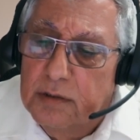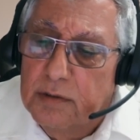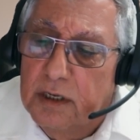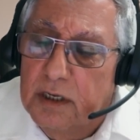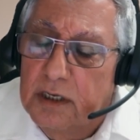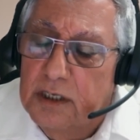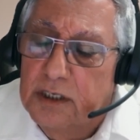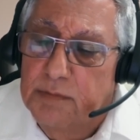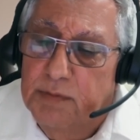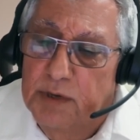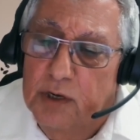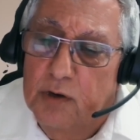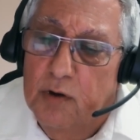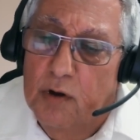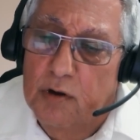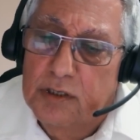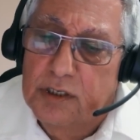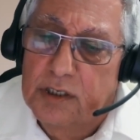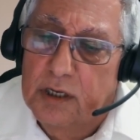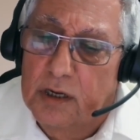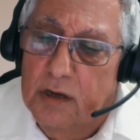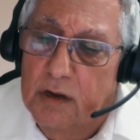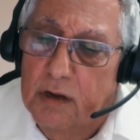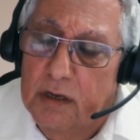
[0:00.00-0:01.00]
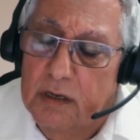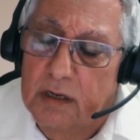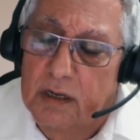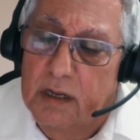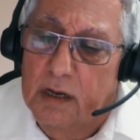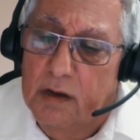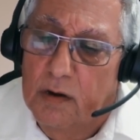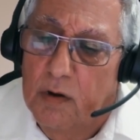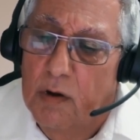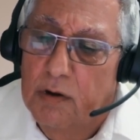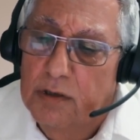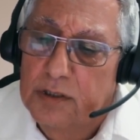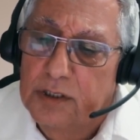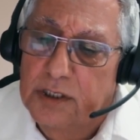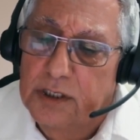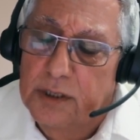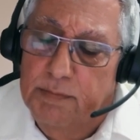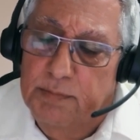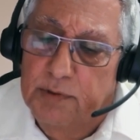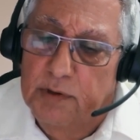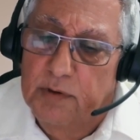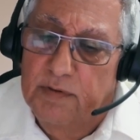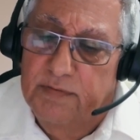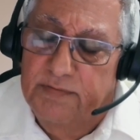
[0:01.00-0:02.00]
is because the
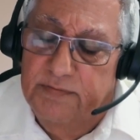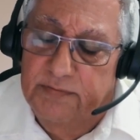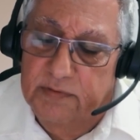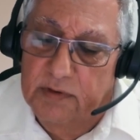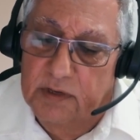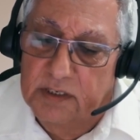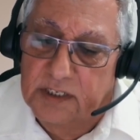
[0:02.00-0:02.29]
concept of